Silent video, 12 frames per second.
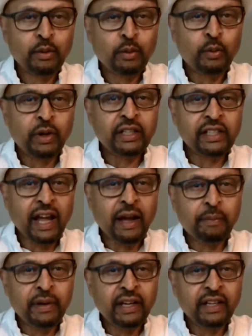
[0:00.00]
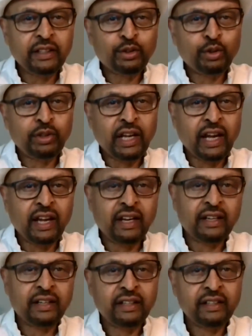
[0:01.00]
what is happening in Sudan